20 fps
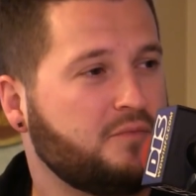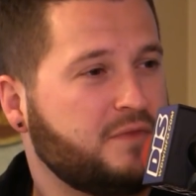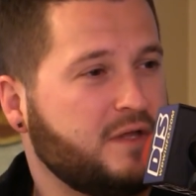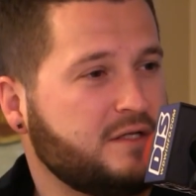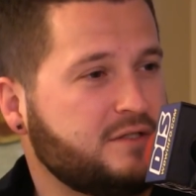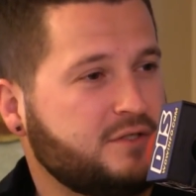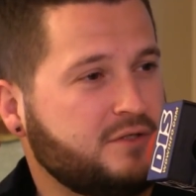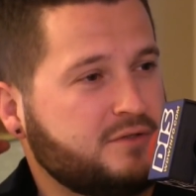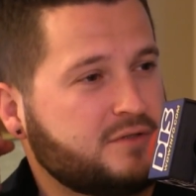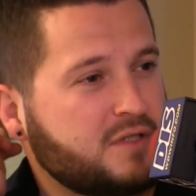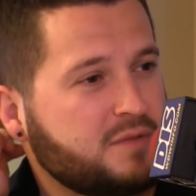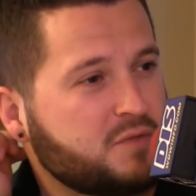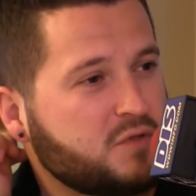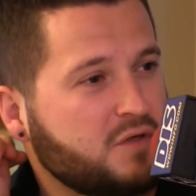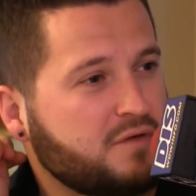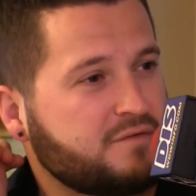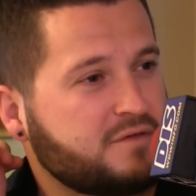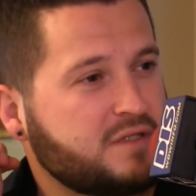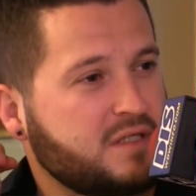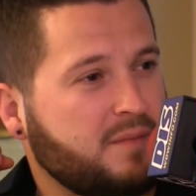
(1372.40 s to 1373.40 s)
they do some
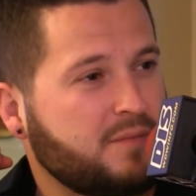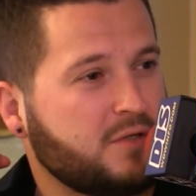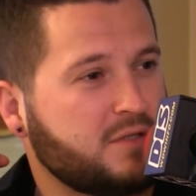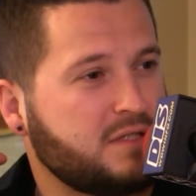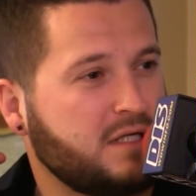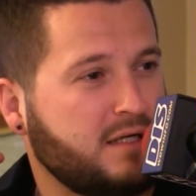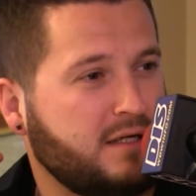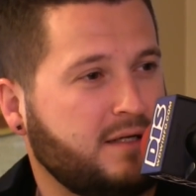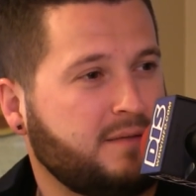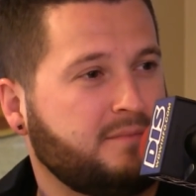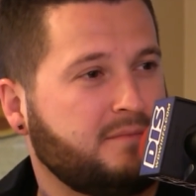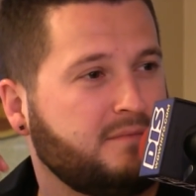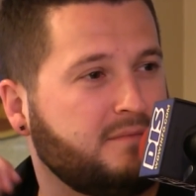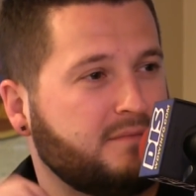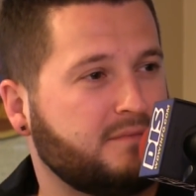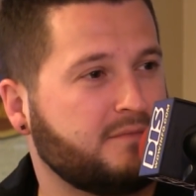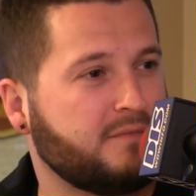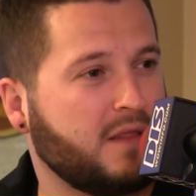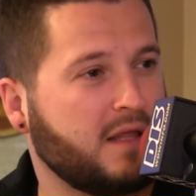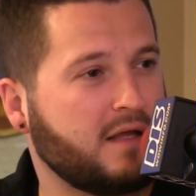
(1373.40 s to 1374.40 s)
sort of
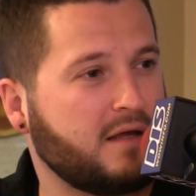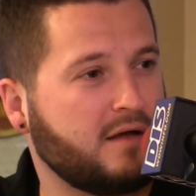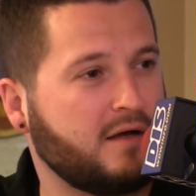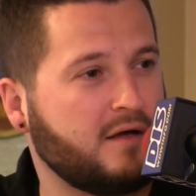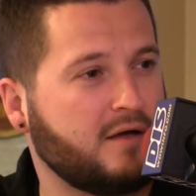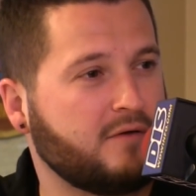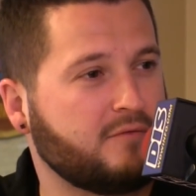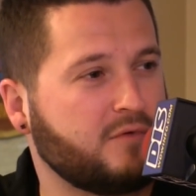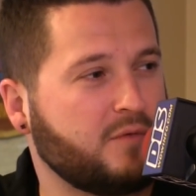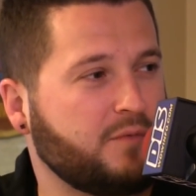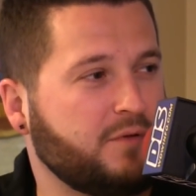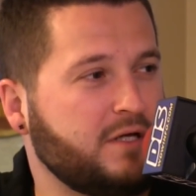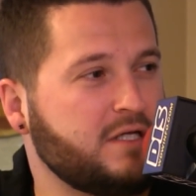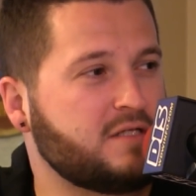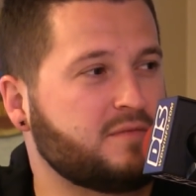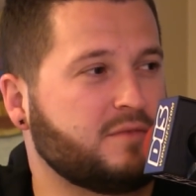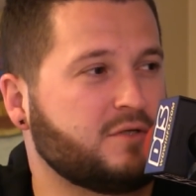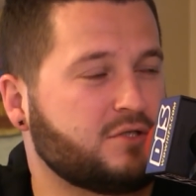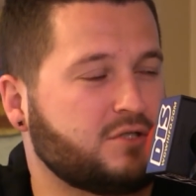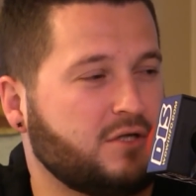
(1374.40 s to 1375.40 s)
summertime like
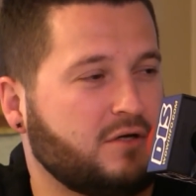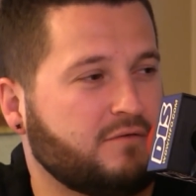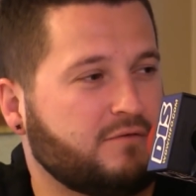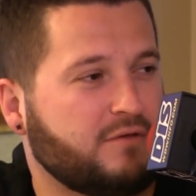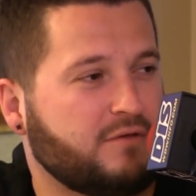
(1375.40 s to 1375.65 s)
replacement show for